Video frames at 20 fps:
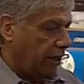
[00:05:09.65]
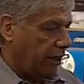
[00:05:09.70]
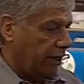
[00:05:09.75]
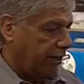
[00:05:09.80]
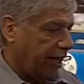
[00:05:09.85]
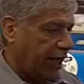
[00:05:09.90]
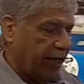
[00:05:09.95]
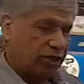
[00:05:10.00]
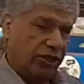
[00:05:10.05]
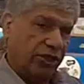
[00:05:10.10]

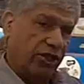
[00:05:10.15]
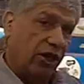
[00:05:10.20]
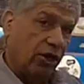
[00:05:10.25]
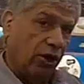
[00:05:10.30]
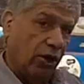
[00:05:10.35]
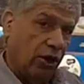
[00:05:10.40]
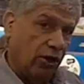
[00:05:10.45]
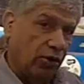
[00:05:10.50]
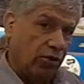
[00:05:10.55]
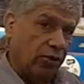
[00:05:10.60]
attaching a
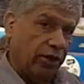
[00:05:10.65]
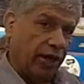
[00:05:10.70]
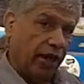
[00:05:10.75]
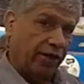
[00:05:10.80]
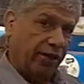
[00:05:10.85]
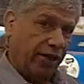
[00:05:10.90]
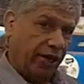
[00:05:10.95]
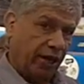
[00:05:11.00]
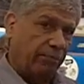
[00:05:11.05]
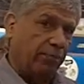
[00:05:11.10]
load
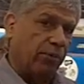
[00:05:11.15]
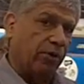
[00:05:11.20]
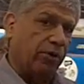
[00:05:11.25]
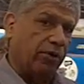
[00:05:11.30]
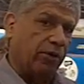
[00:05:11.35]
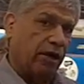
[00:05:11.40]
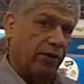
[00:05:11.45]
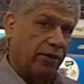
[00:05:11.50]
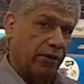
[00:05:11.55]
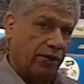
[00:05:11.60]
at the
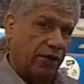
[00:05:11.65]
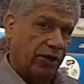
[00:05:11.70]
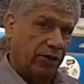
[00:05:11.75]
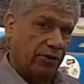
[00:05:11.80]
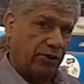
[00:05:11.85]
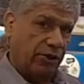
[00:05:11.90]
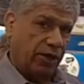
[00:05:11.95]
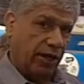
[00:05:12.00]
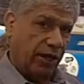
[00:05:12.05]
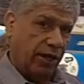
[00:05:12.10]
input of the
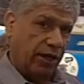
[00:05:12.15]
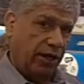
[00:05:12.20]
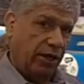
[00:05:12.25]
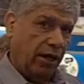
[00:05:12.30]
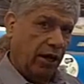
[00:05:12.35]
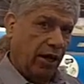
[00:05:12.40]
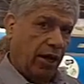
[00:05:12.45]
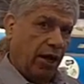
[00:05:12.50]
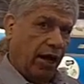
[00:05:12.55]
DUT,